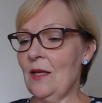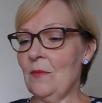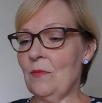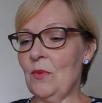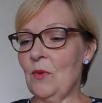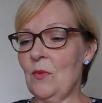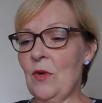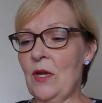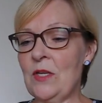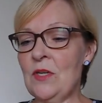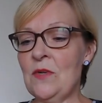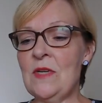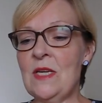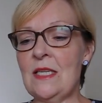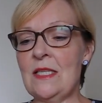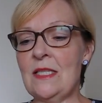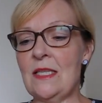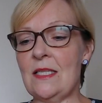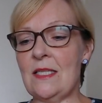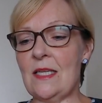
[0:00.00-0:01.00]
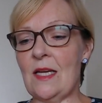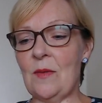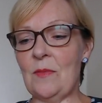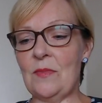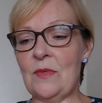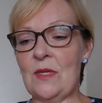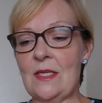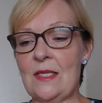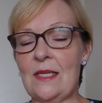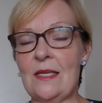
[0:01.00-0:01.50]
but when you knit it up
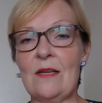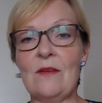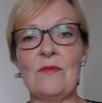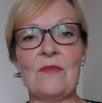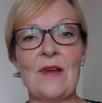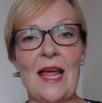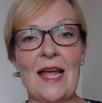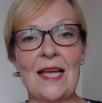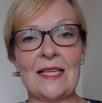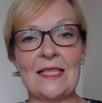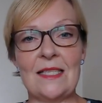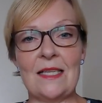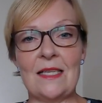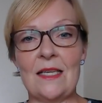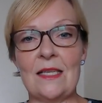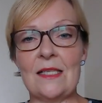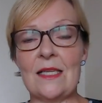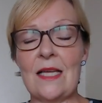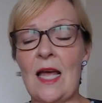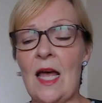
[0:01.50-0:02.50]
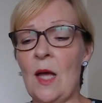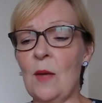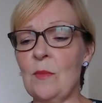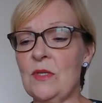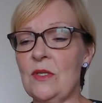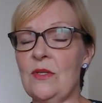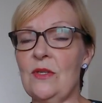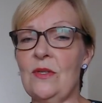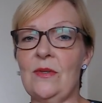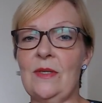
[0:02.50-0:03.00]
there's little flecks in it. It's
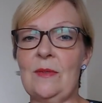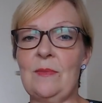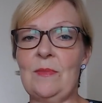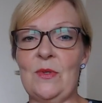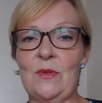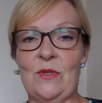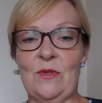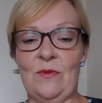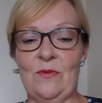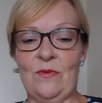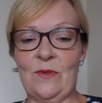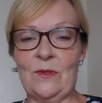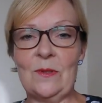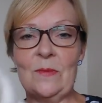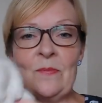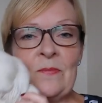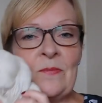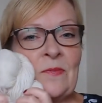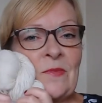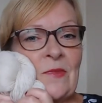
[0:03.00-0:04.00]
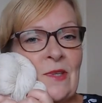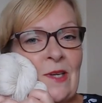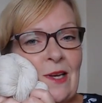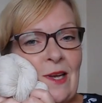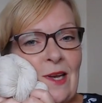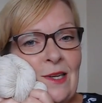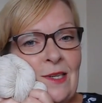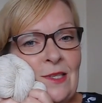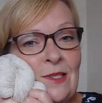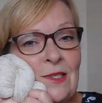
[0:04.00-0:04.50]
absolutely beautiful,
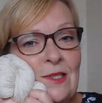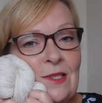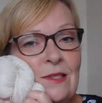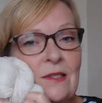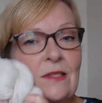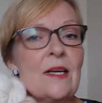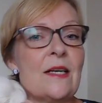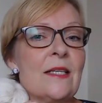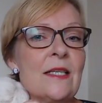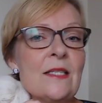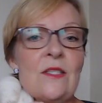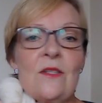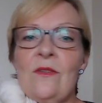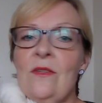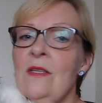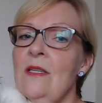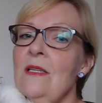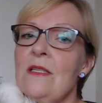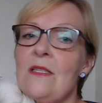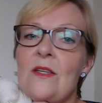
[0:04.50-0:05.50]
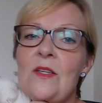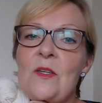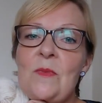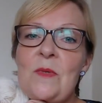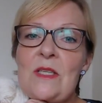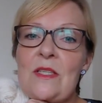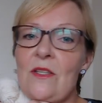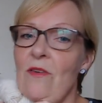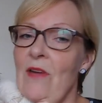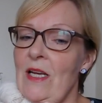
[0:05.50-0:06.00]
and I don't think it's going to be
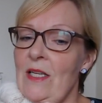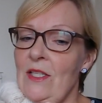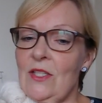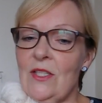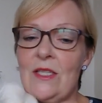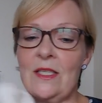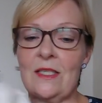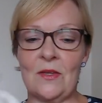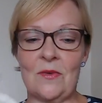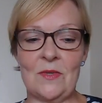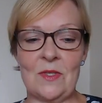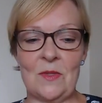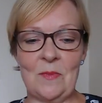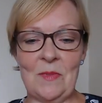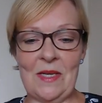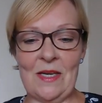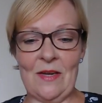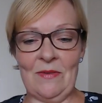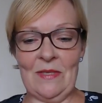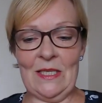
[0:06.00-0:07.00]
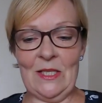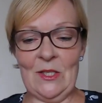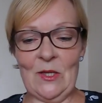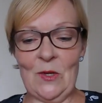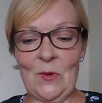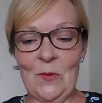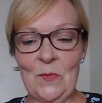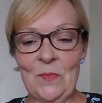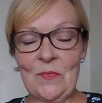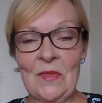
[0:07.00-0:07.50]
scratchy. It's going to be lovely.
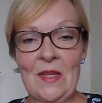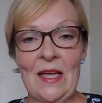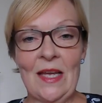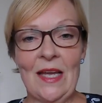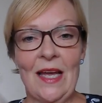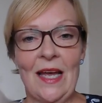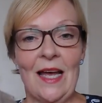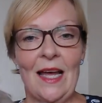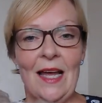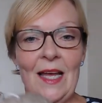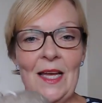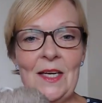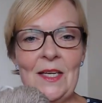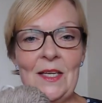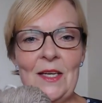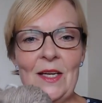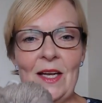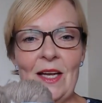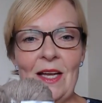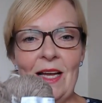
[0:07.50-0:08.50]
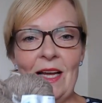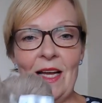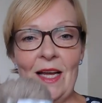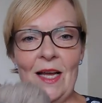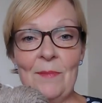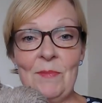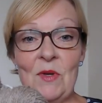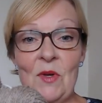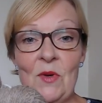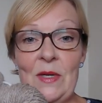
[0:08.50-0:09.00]
So I
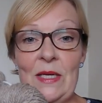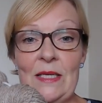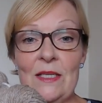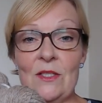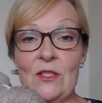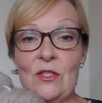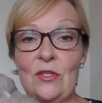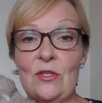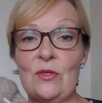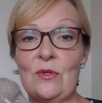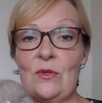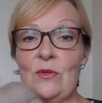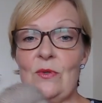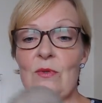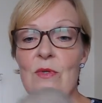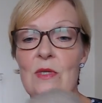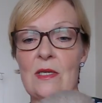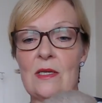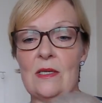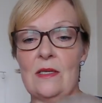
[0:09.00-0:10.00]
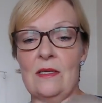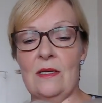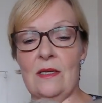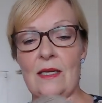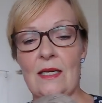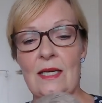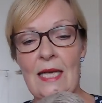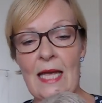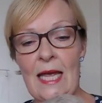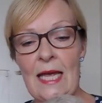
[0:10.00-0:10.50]
am going to
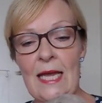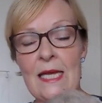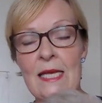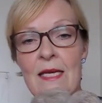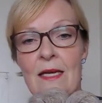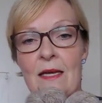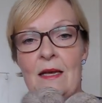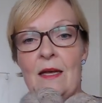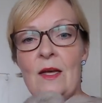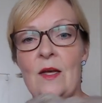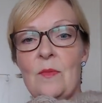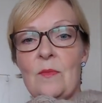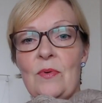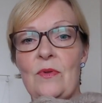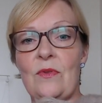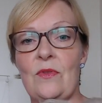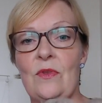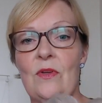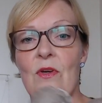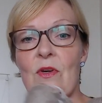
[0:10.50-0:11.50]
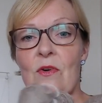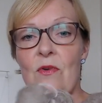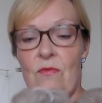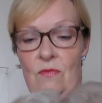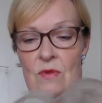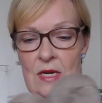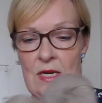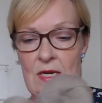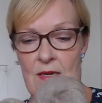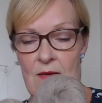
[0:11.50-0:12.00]
cake up the
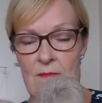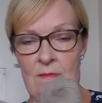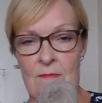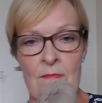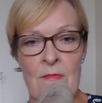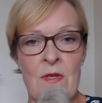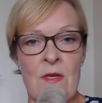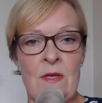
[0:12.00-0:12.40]
cream,